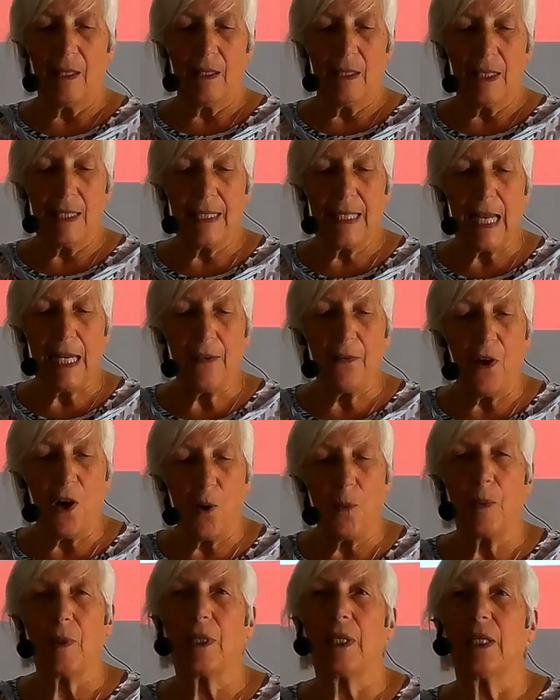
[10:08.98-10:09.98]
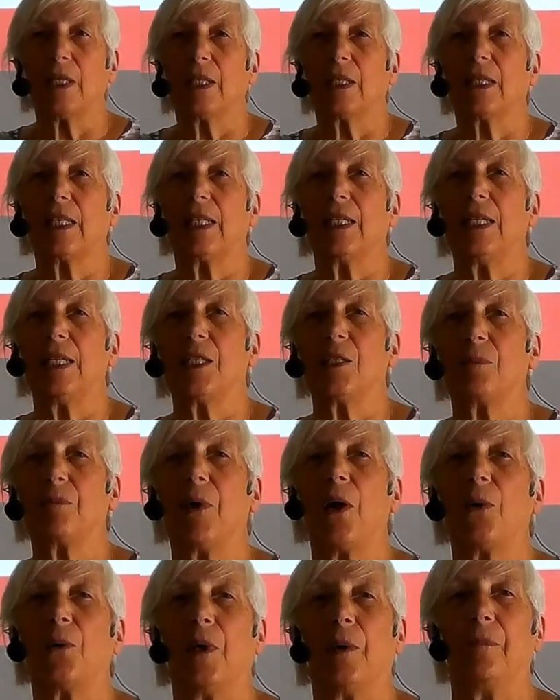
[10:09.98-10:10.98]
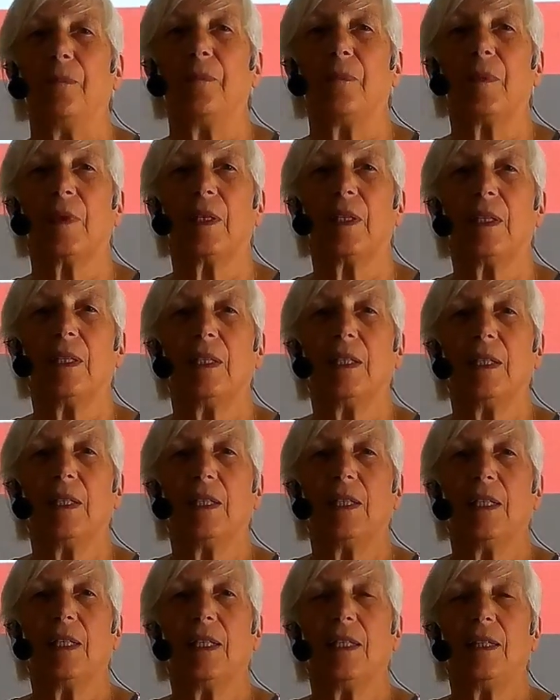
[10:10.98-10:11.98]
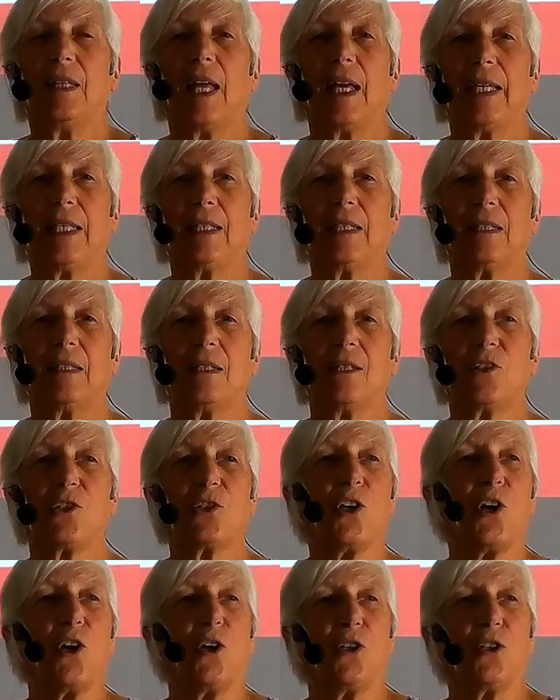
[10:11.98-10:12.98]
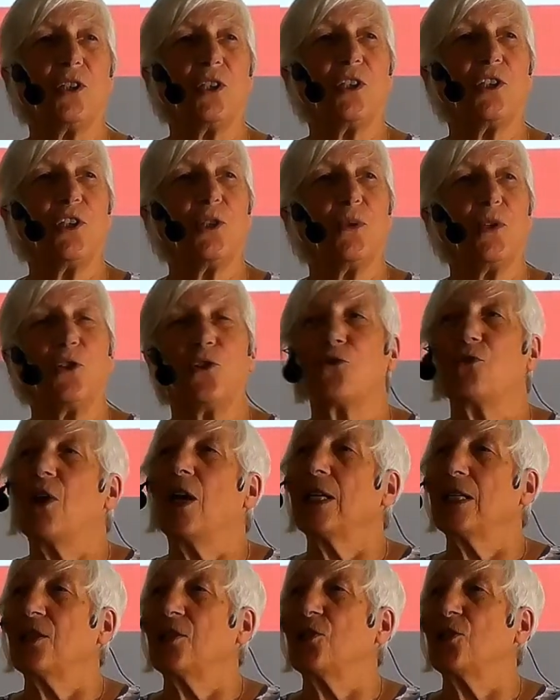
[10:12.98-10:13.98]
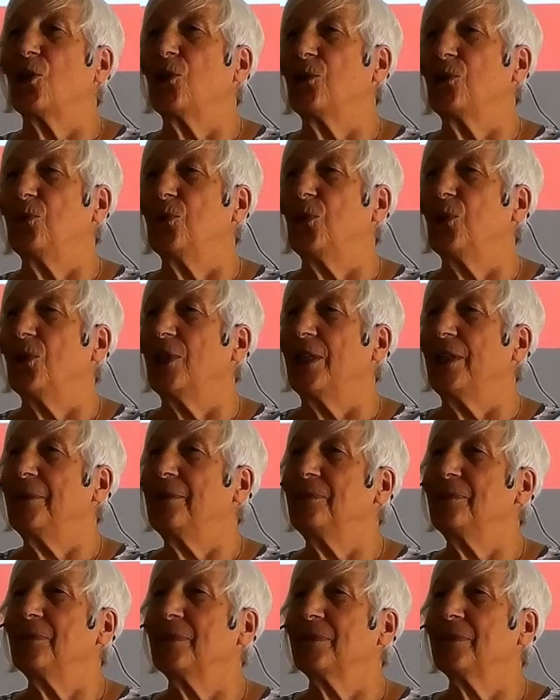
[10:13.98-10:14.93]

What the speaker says: And Dave Hopkirk, in his poem, likens God to a dry stone waller.